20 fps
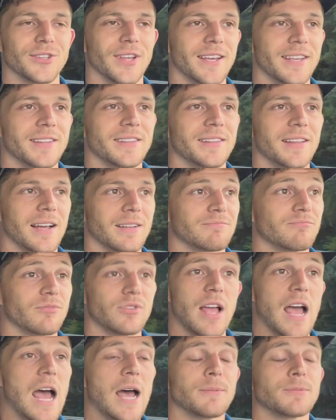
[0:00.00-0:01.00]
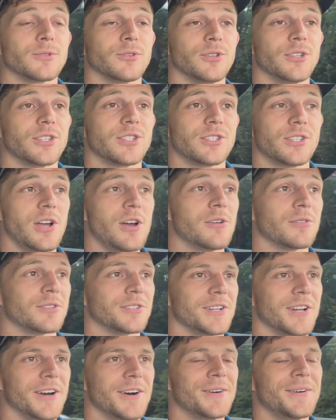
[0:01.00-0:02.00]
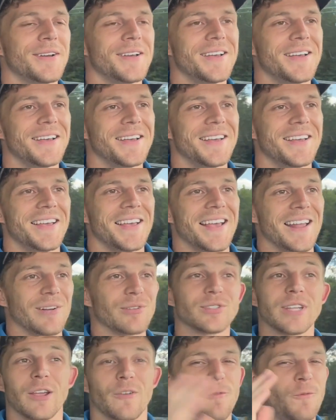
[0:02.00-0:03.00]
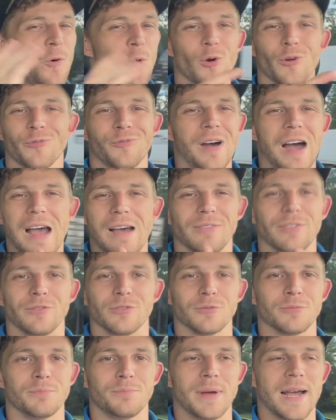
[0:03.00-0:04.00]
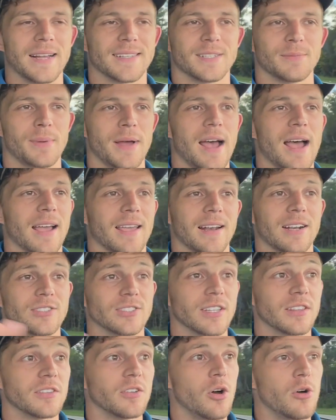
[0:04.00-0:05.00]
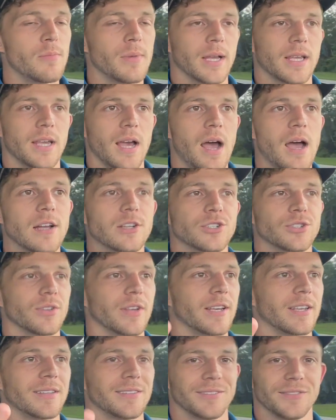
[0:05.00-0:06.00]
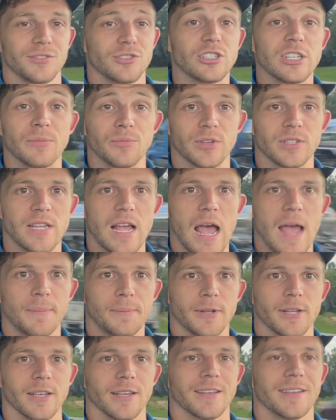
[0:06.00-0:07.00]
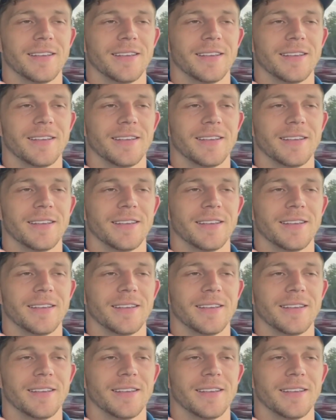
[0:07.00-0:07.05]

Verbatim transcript: Like, absolutely stoked, you know? And it was like four or five of them back to back. And I was like, oh my gosh, like, something's happening.